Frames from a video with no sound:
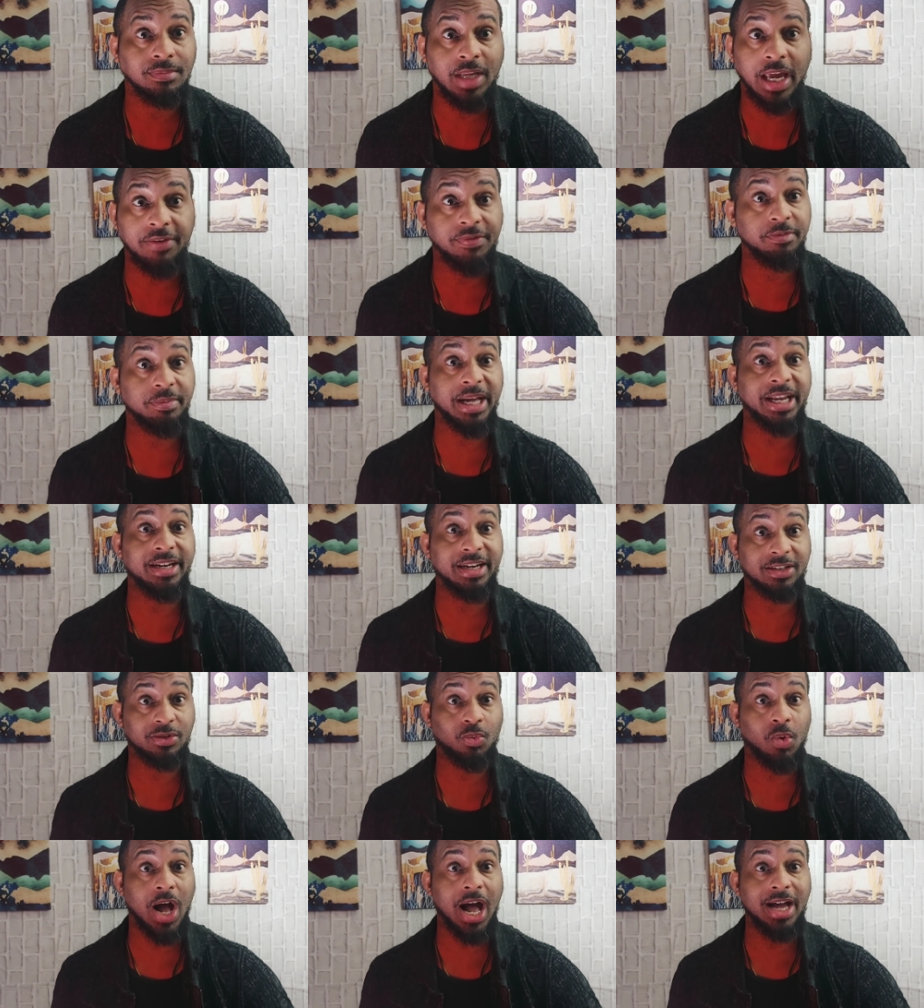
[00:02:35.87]
Everybody
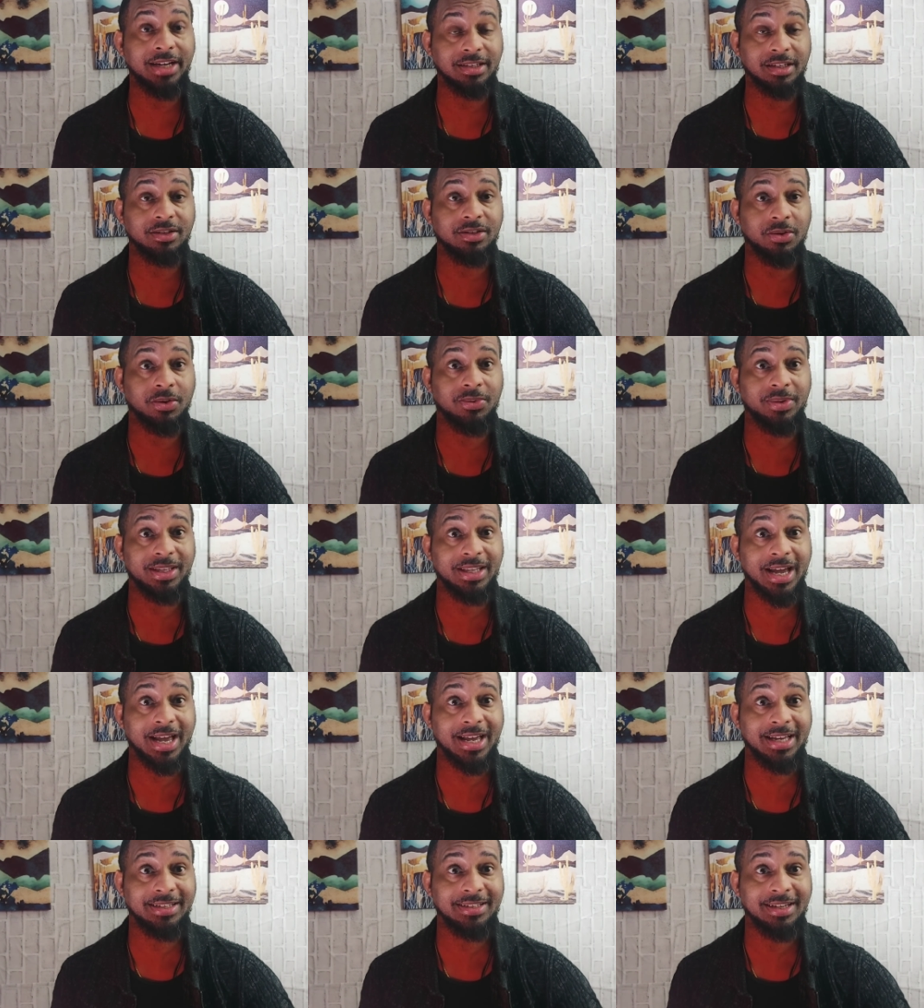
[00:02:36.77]
that's wise is doing
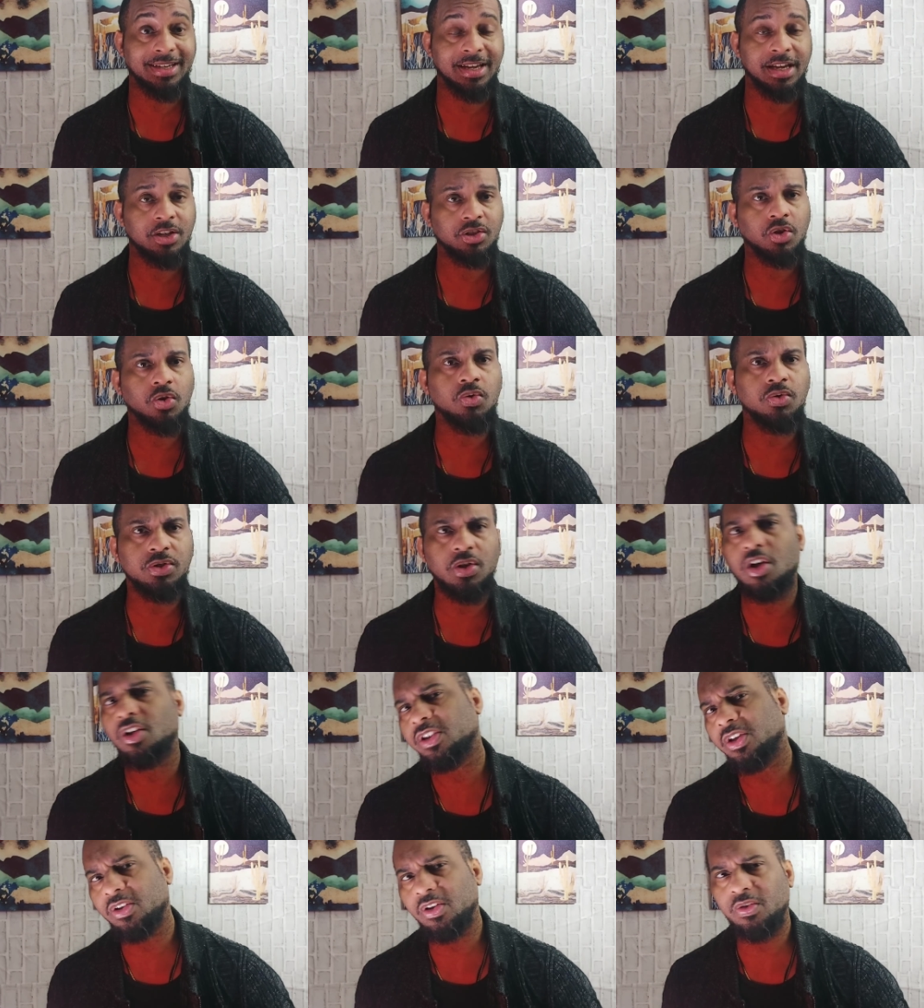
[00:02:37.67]
that. So who's
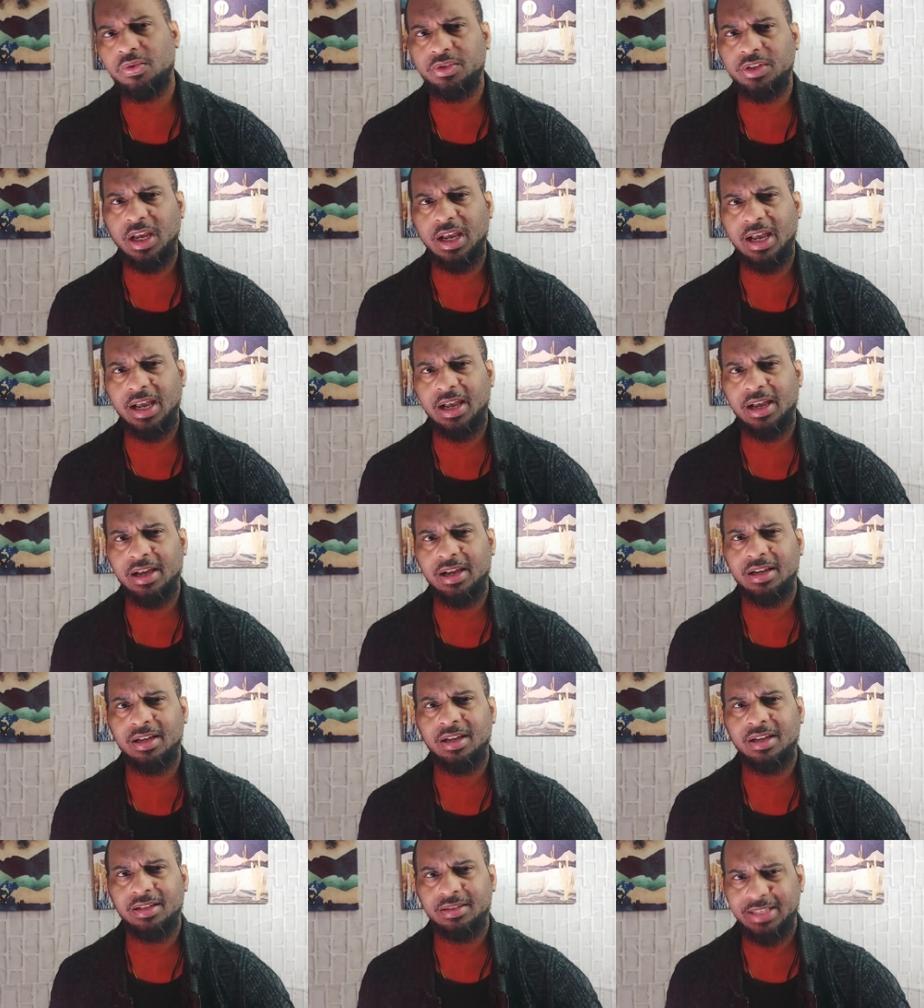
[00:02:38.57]
all of those uh,
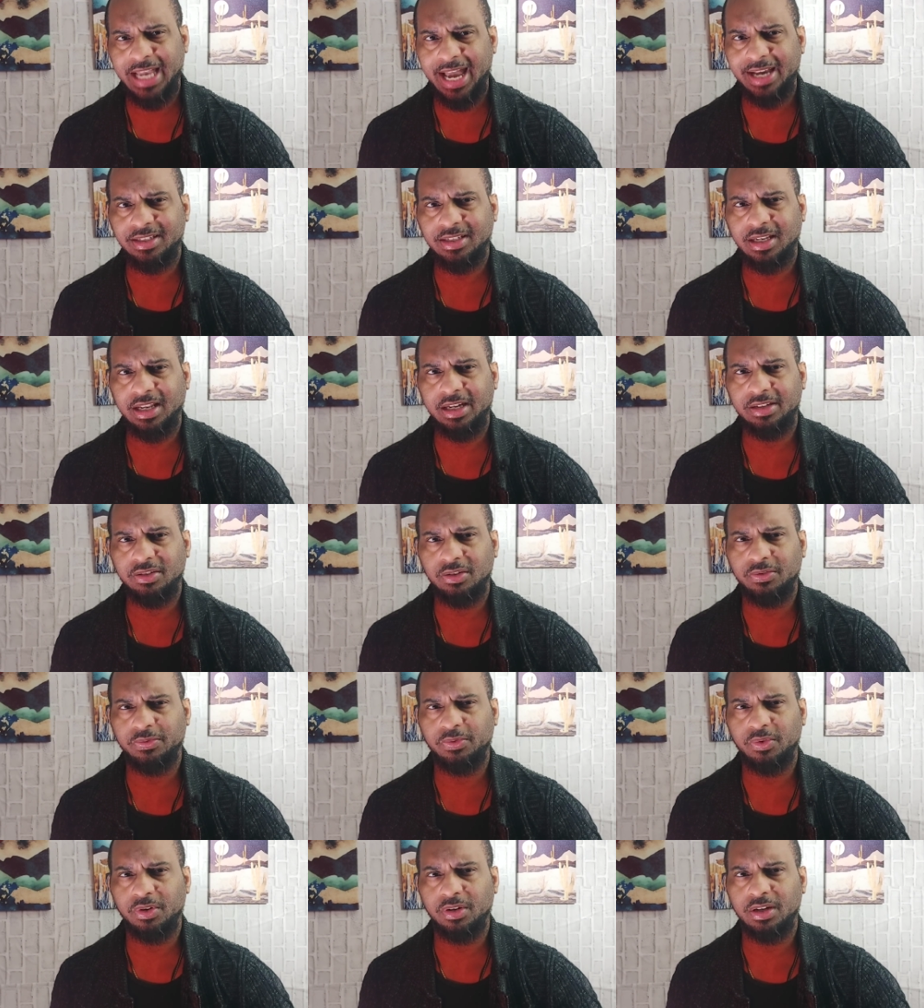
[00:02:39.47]
tax
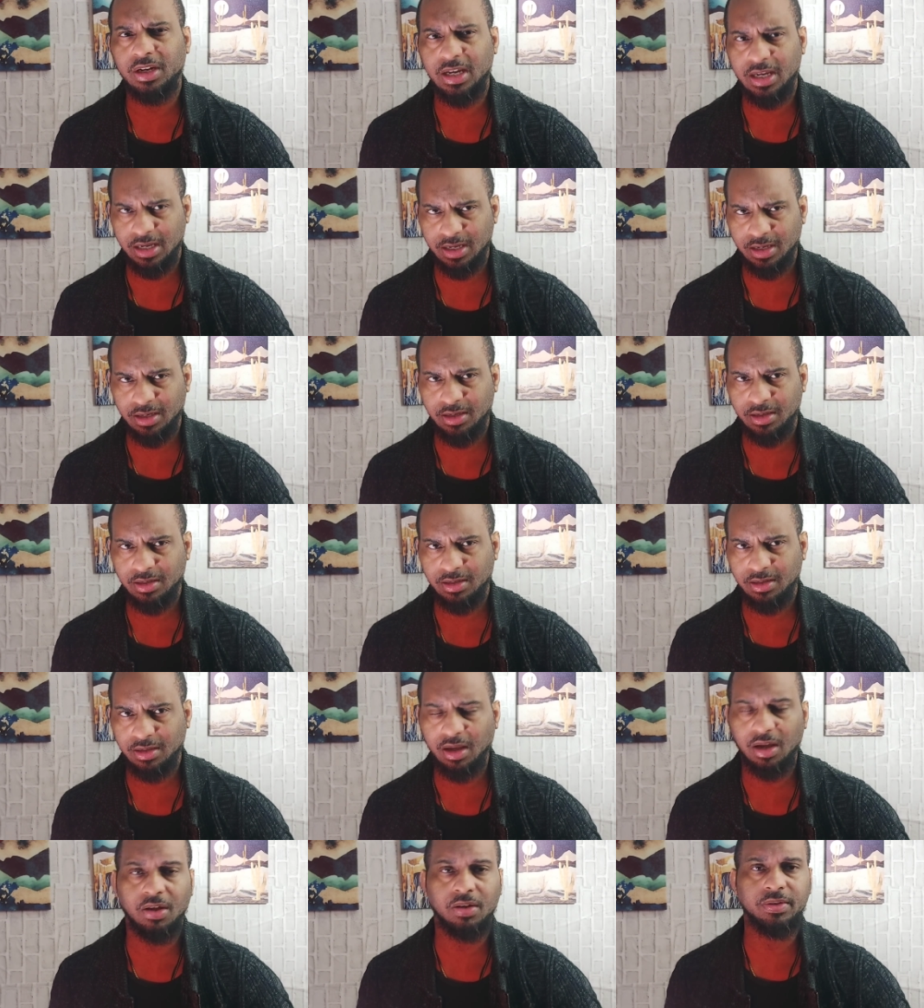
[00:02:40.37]
collectors for, huh?
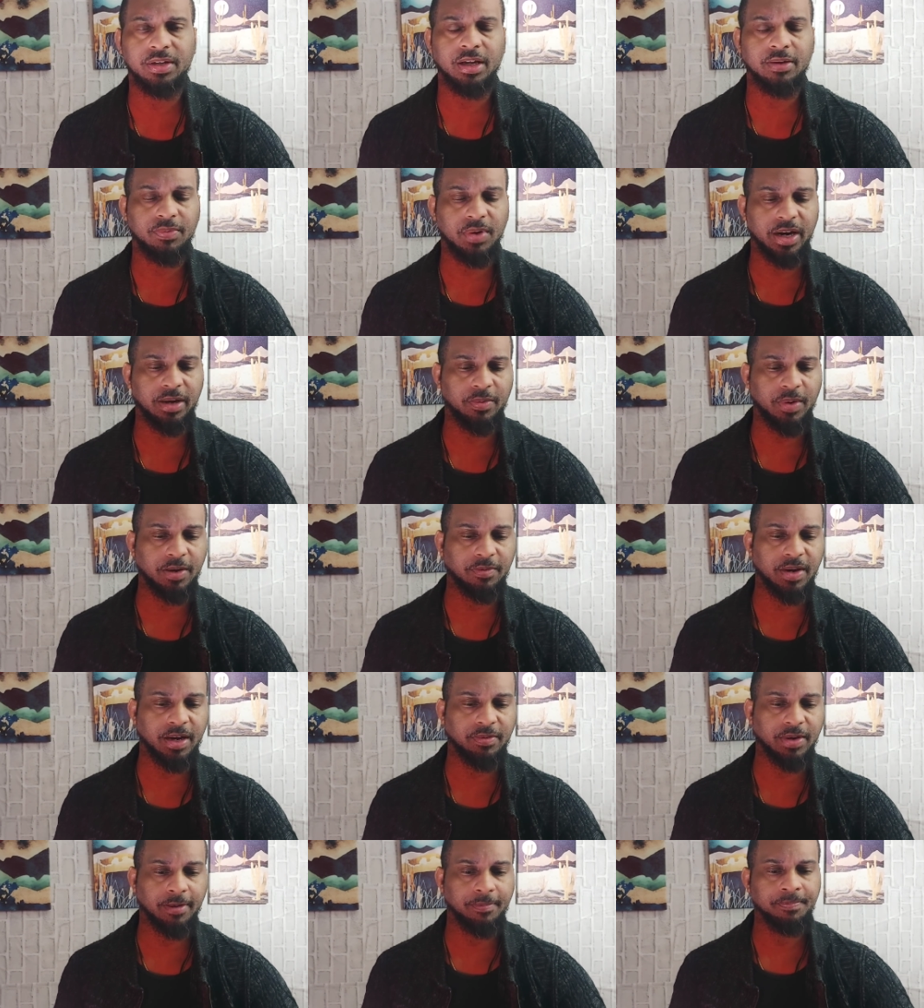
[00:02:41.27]
Oh, yeah, right, right,
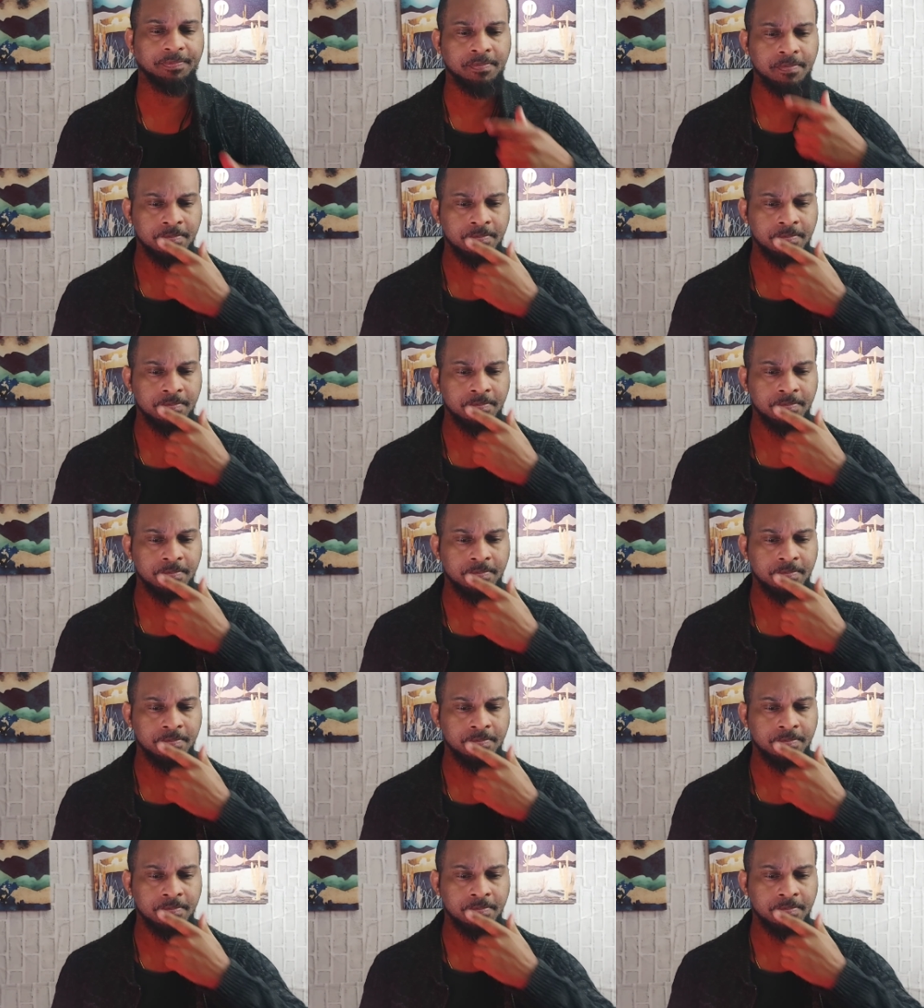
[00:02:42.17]
right, right.